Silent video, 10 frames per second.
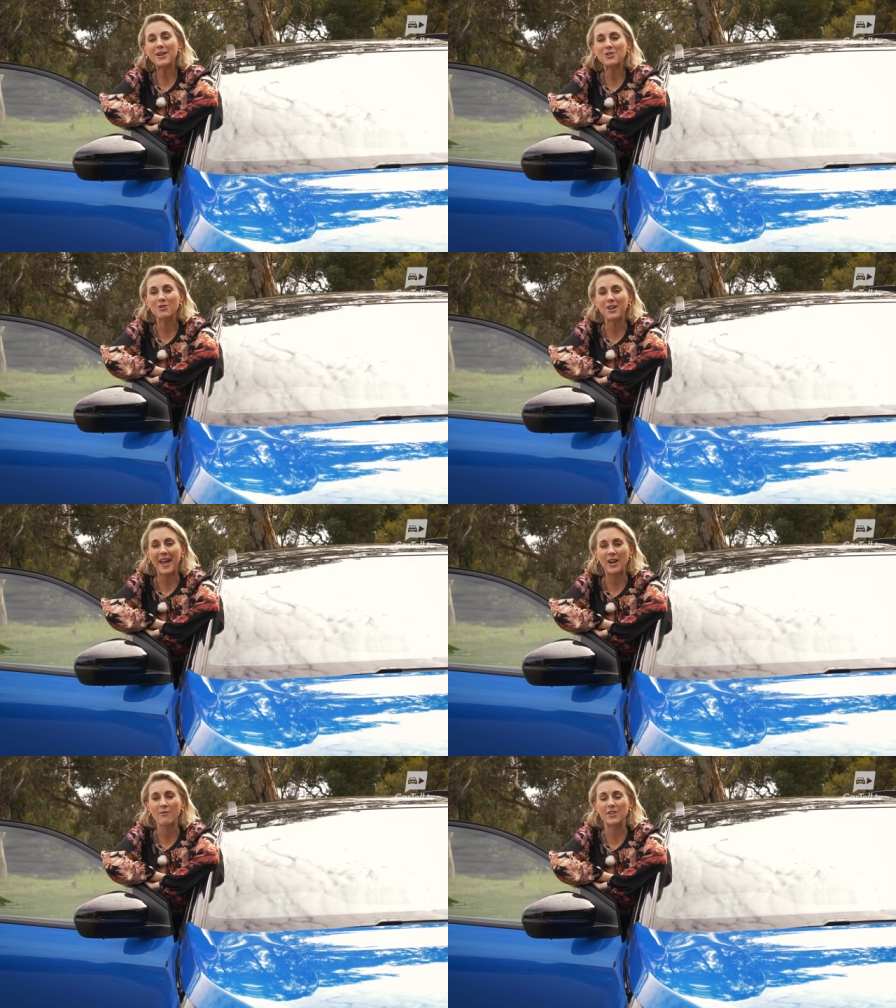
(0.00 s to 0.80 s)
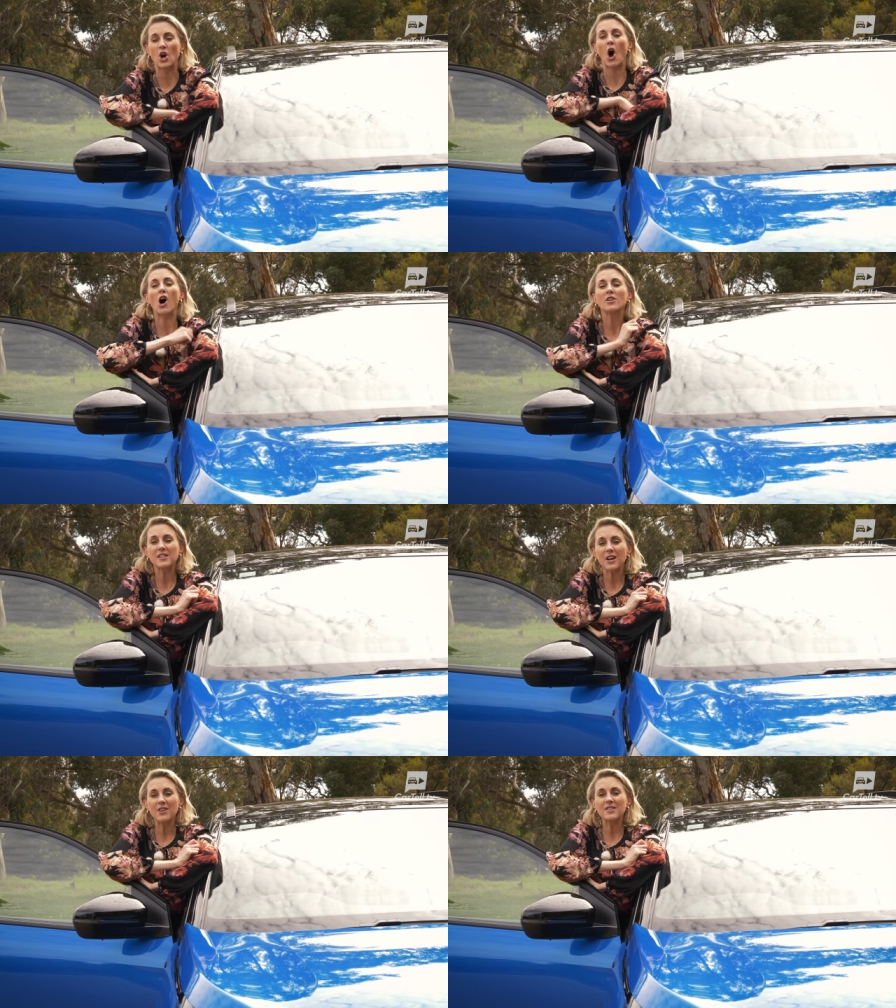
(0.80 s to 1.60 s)
make sure you head over to
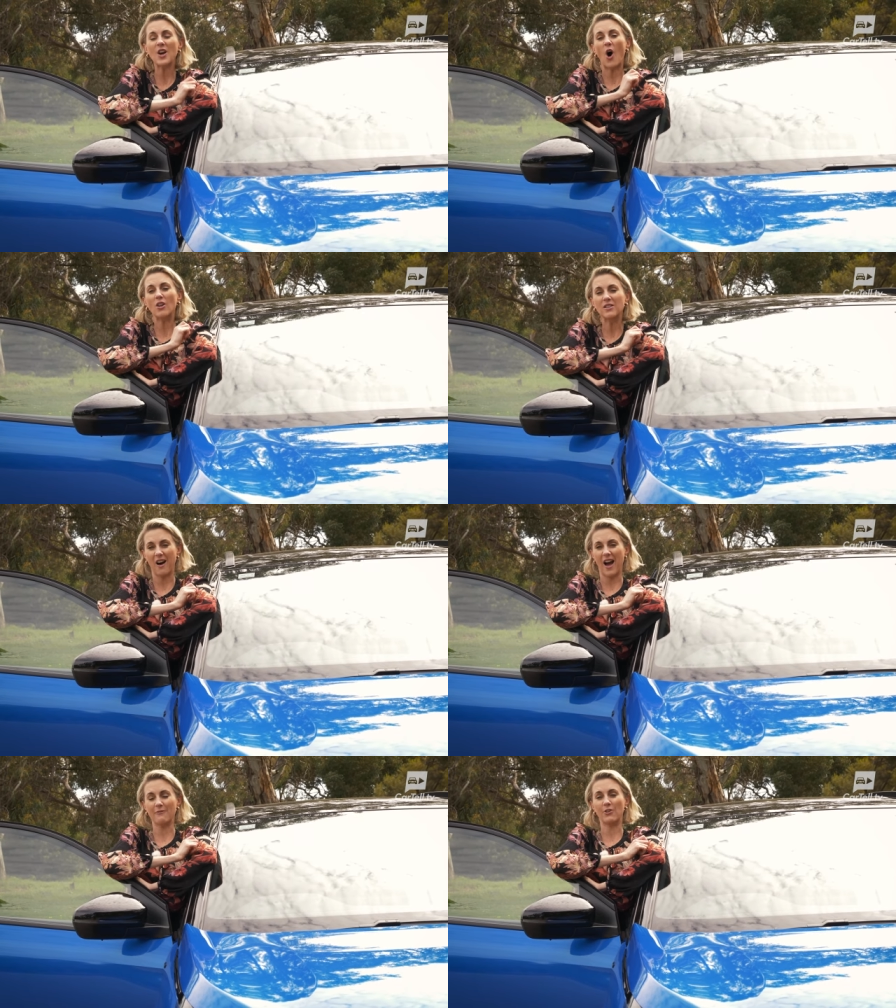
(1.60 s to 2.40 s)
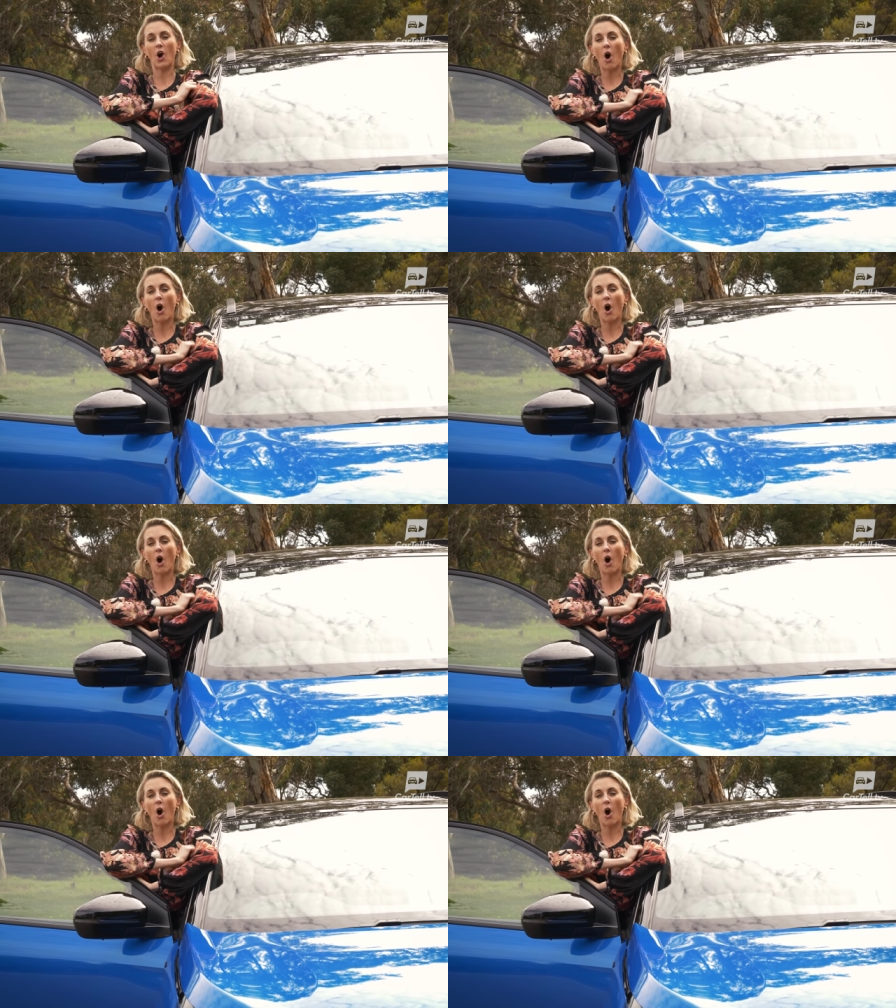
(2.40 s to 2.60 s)
Ausloans online for an